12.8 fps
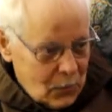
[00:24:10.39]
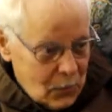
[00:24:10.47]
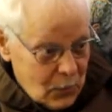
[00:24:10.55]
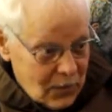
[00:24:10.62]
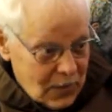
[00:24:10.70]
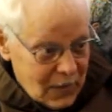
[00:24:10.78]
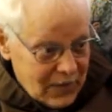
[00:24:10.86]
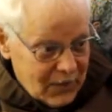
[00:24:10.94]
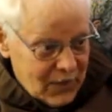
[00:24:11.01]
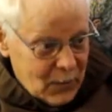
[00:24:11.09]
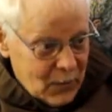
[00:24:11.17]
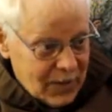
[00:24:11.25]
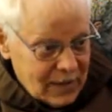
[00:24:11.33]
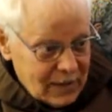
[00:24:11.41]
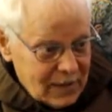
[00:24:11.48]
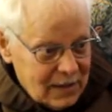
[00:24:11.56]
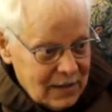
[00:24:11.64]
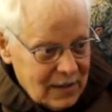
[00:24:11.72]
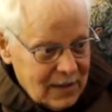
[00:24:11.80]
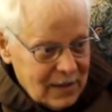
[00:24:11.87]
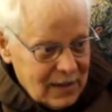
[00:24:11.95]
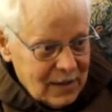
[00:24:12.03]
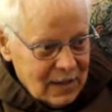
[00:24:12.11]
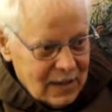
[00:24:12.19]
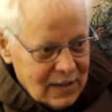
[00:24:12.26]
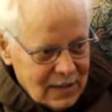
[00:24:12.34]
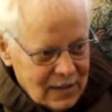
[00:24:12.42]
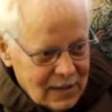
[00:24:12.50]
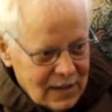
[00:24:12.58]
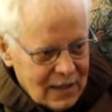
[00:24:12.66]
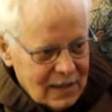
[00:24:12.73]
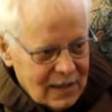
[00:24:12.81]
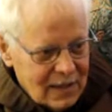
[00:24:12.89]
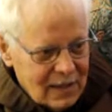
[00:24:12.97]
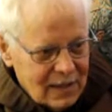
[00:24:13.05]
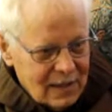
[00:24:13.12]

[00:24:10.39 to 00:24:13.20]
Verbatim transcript: all everyone, and that,